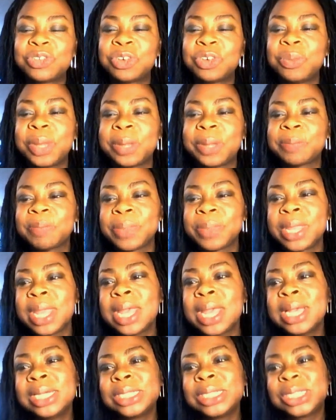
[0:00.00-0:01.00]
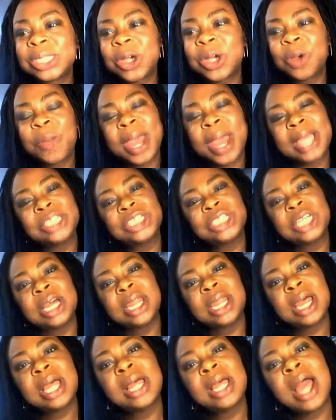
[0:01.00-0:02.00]
for me. So Pat
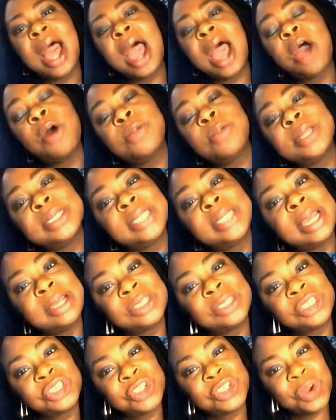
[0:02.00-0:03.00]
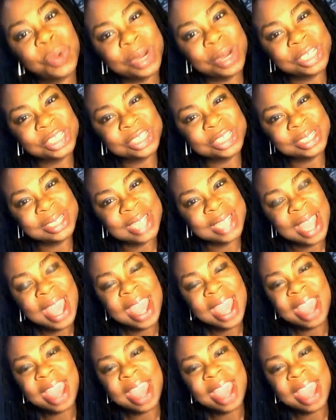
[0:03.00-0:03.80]
Shauna, I hope this answers your question.